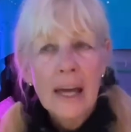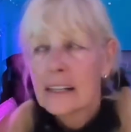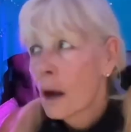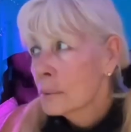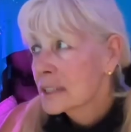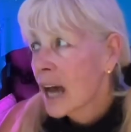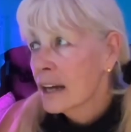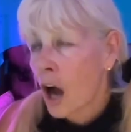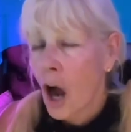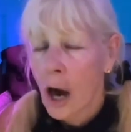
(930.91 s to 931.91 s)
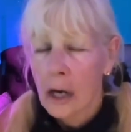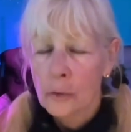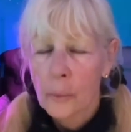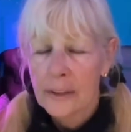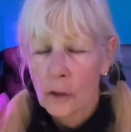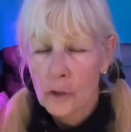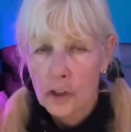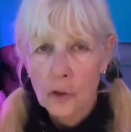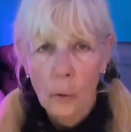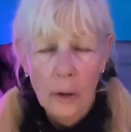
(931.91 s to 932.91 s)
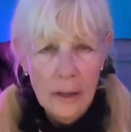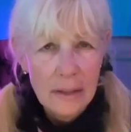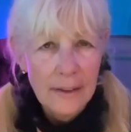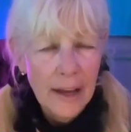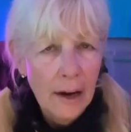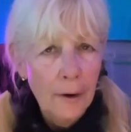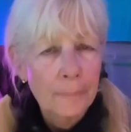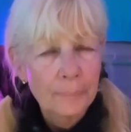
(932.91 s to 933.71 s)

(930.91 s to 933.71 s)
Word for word: Now, it was kind of hard with those doors there.